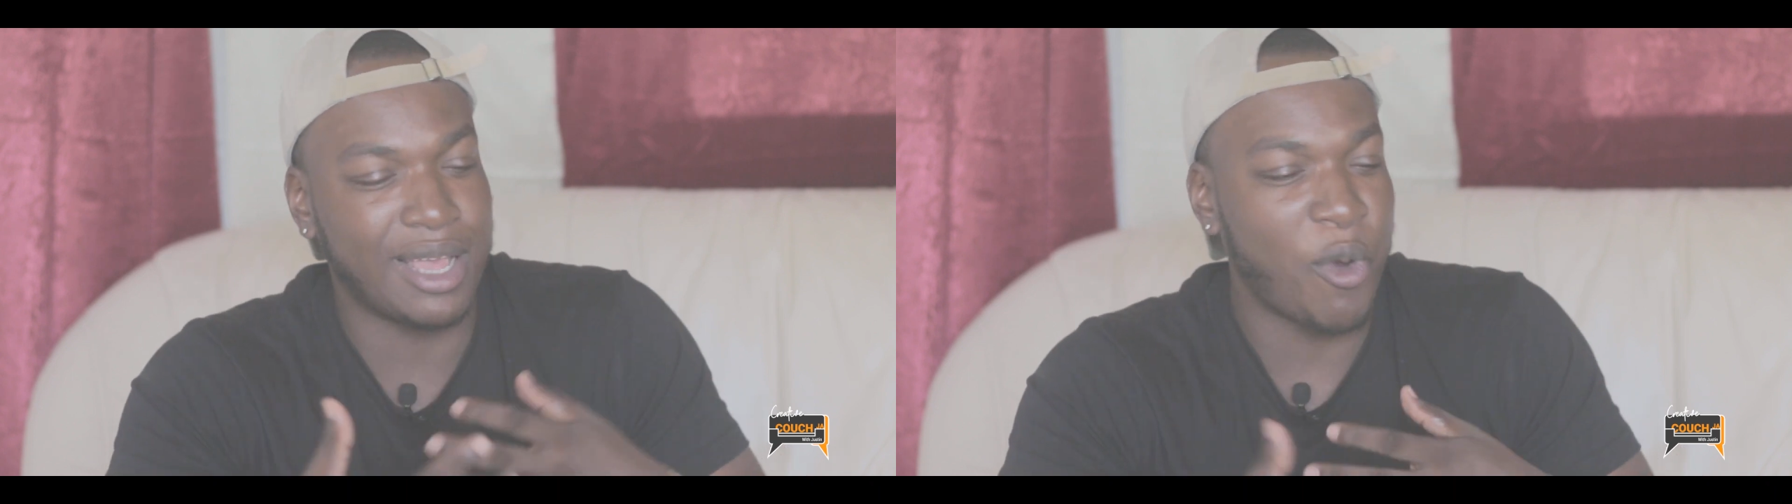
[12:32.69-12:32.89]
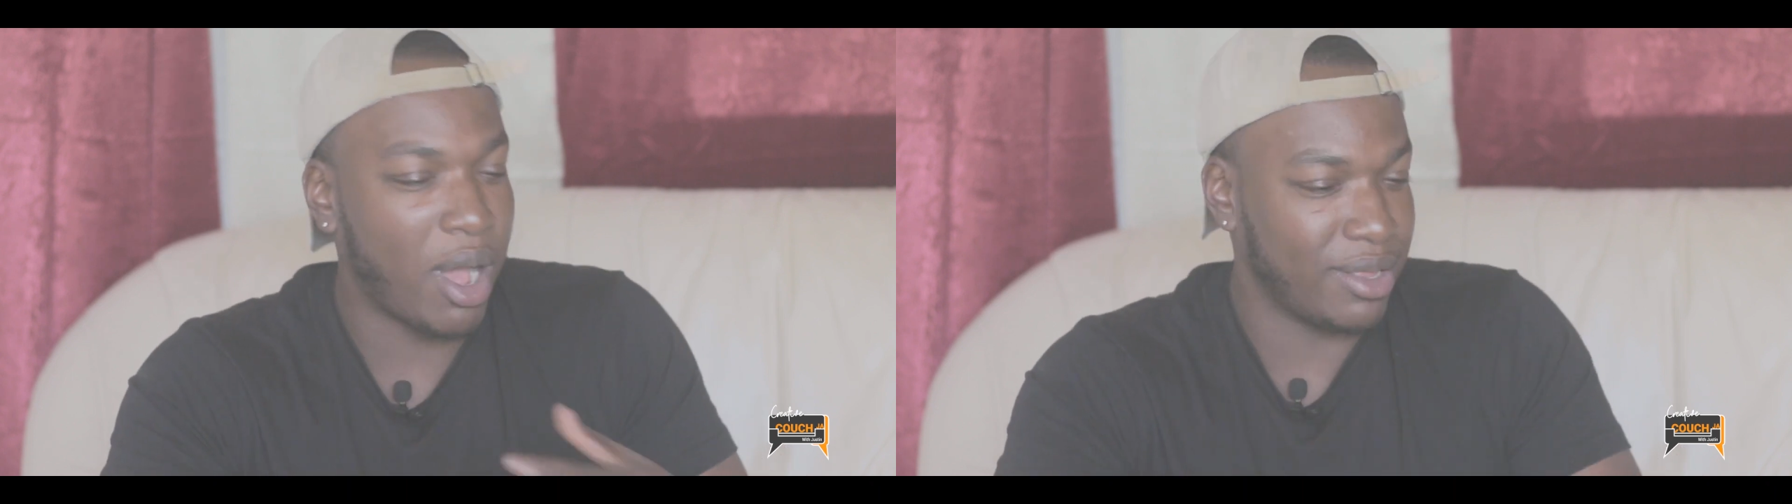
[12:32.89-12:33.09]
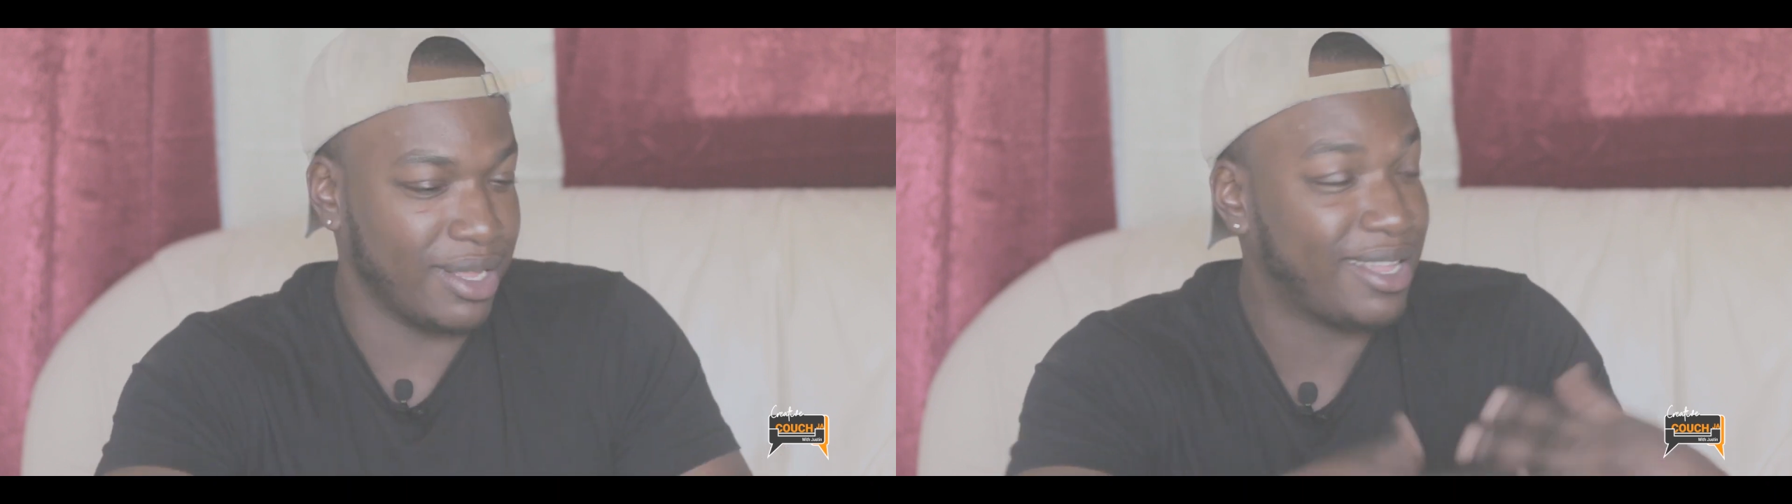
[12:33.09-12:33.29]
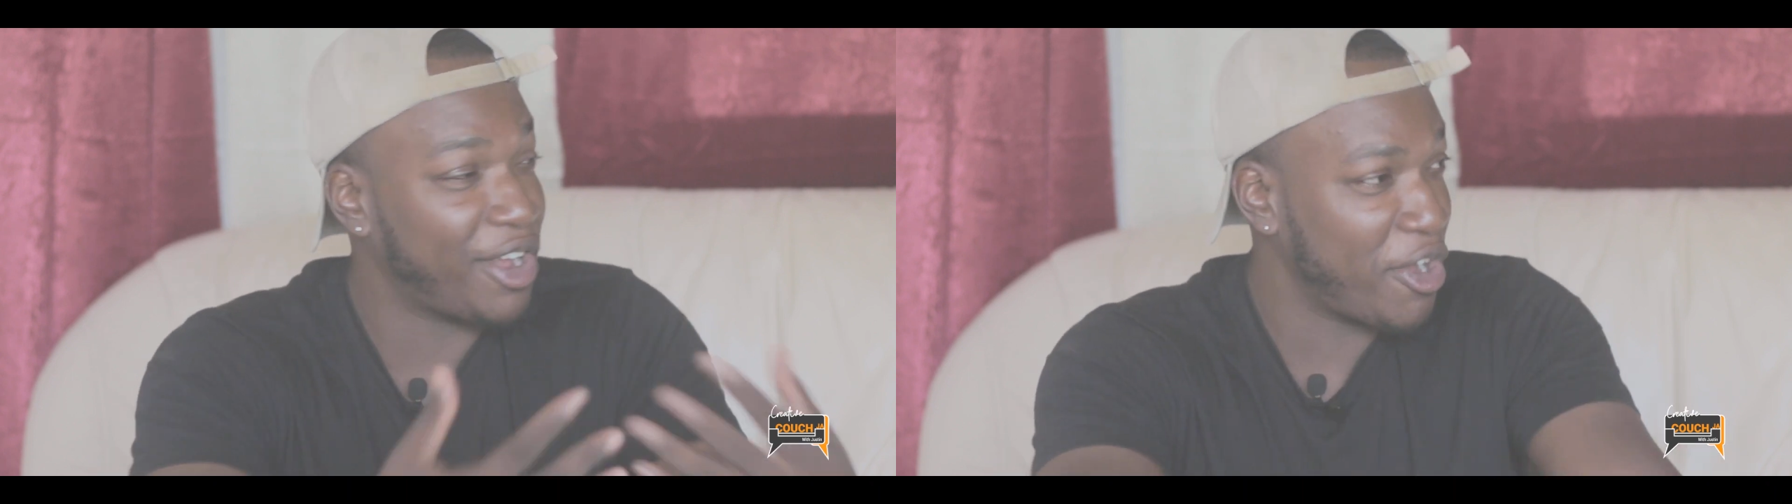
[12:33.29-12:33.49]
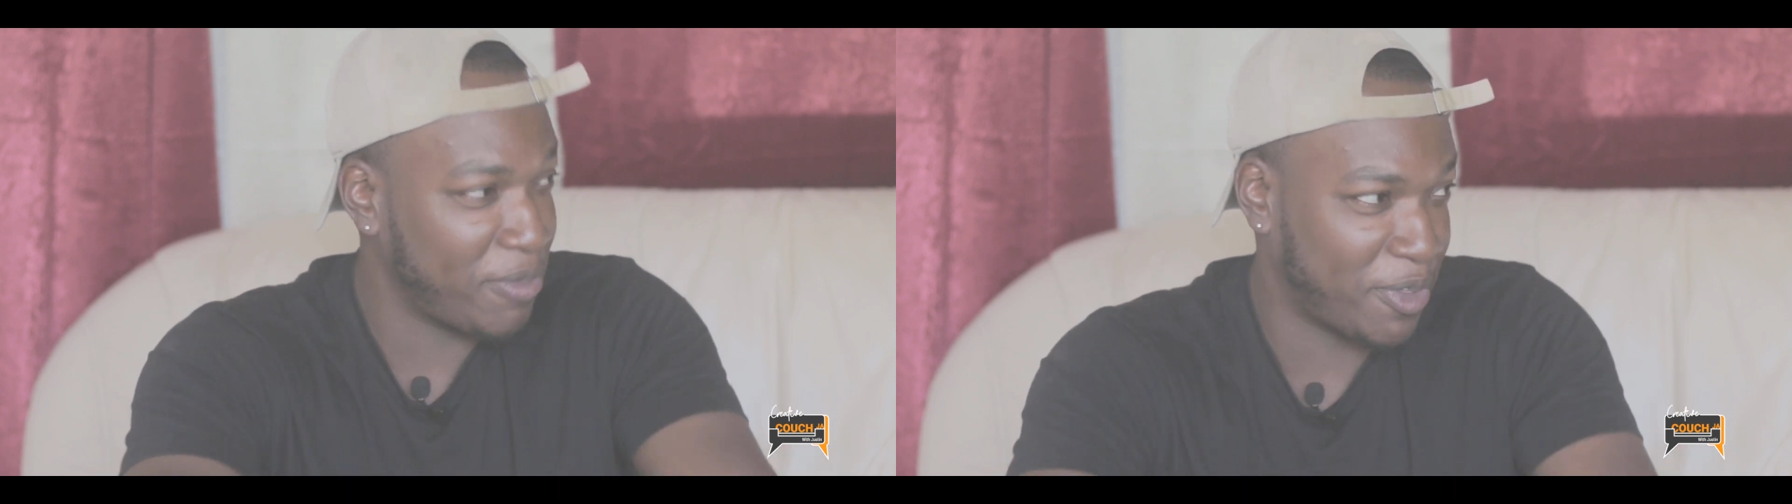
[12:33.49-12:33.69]
as I want the
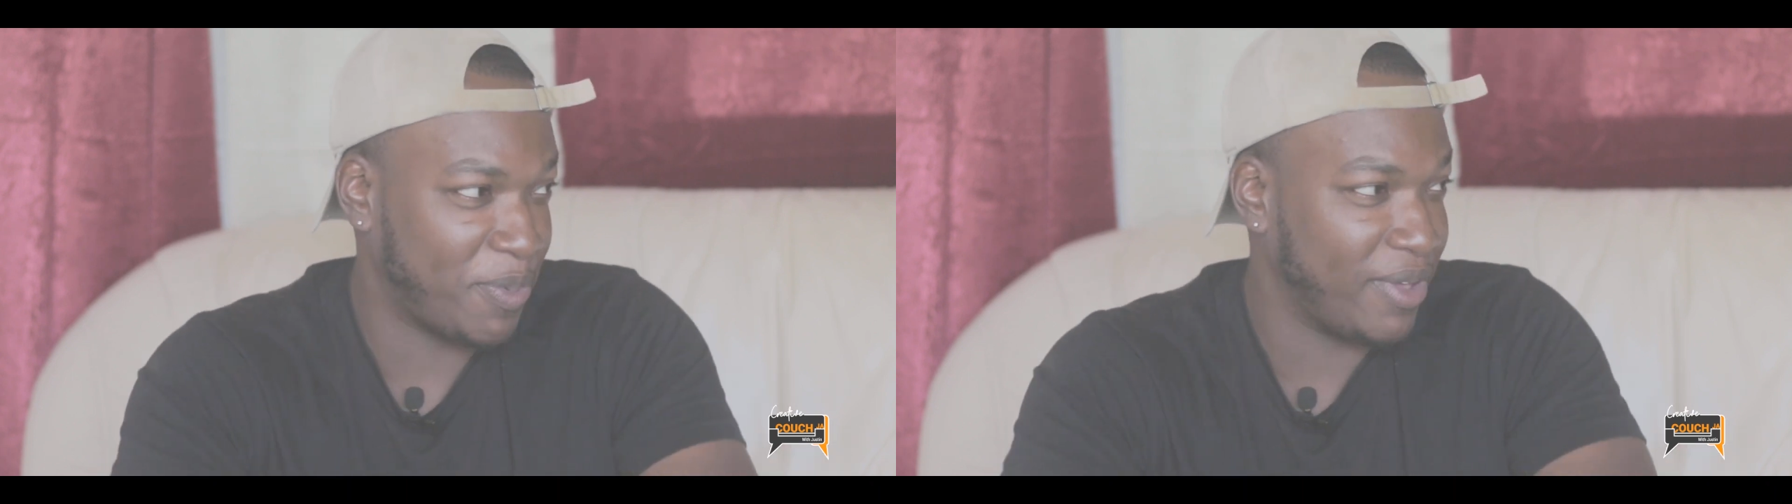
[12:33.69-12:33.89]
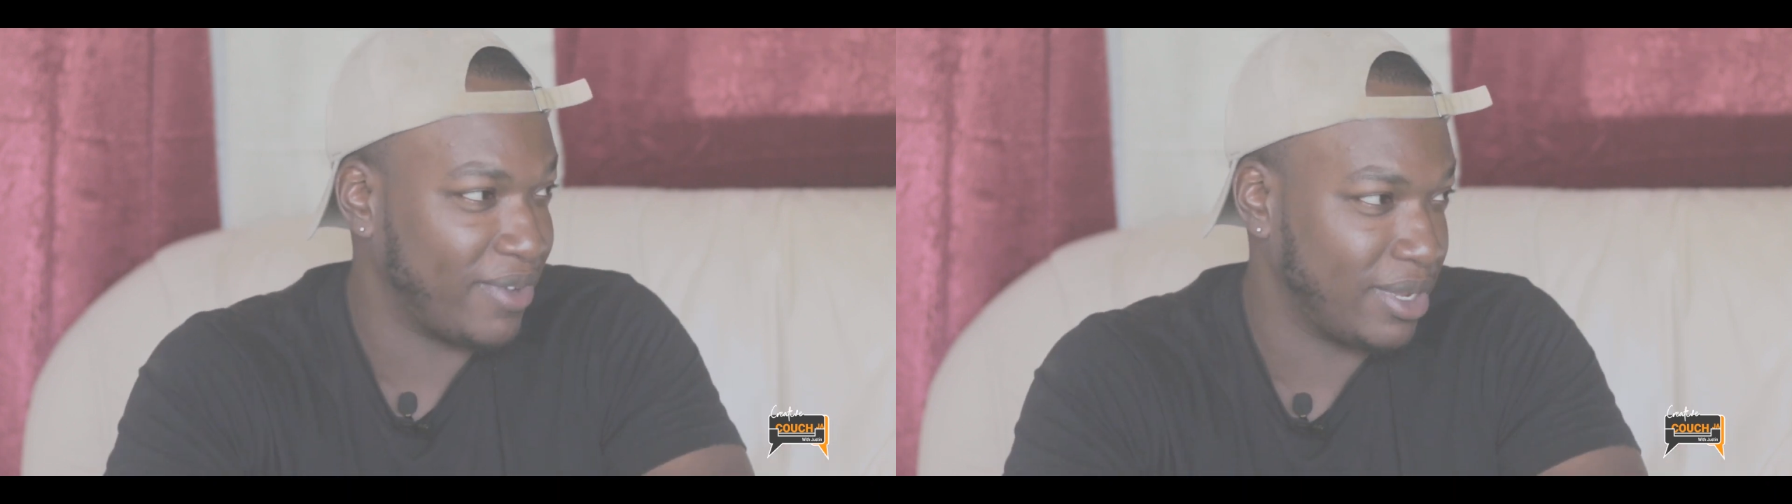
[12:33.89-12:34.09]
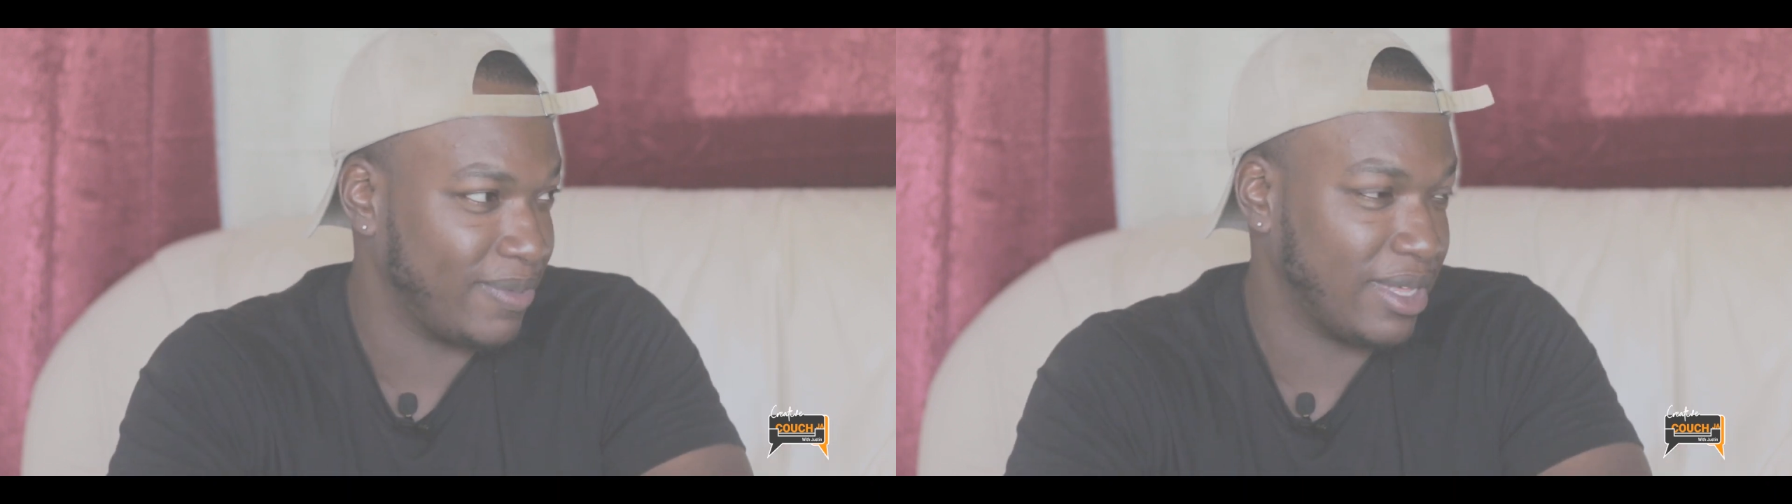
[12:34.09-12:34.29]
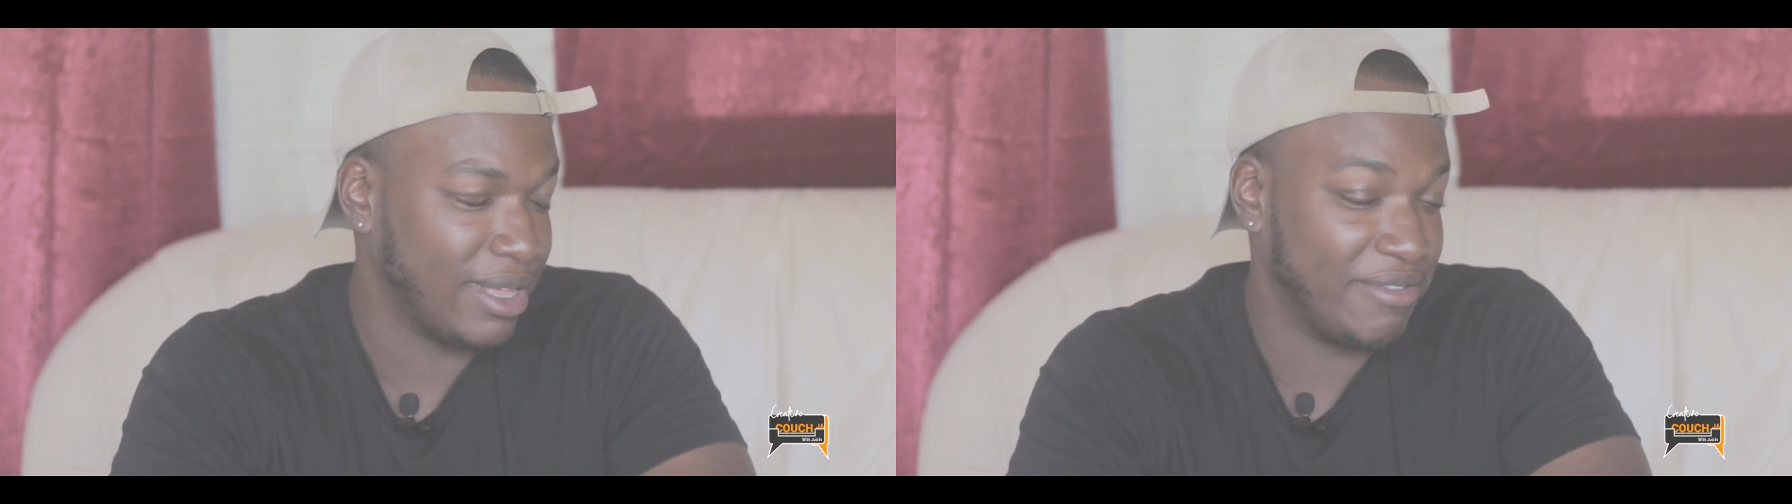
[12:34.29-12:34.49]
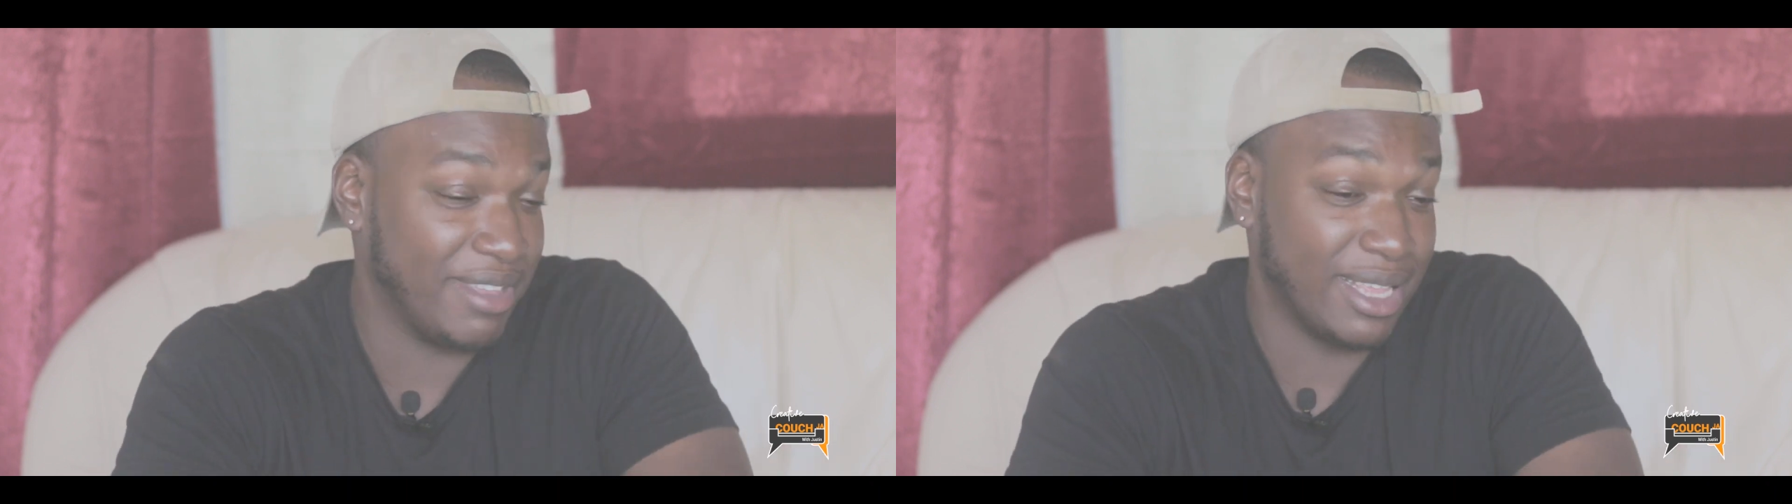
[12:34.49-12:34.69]
Terrariums to speak for
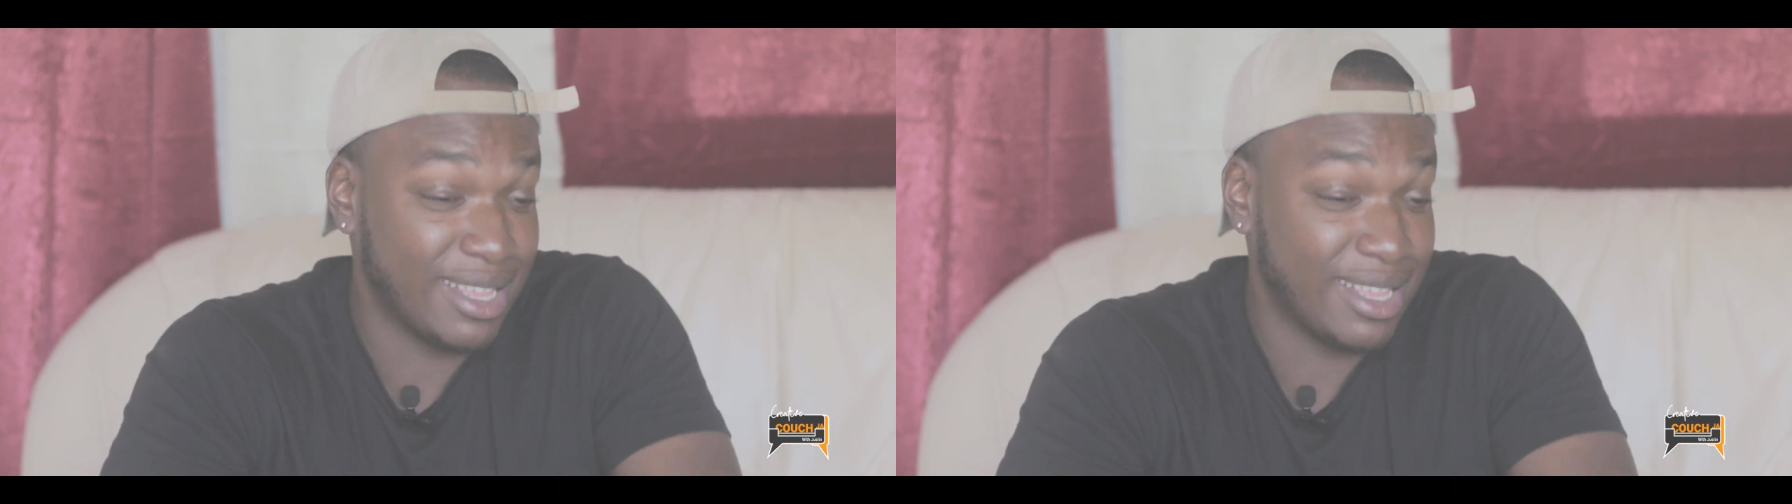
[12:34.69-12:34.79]
themselves.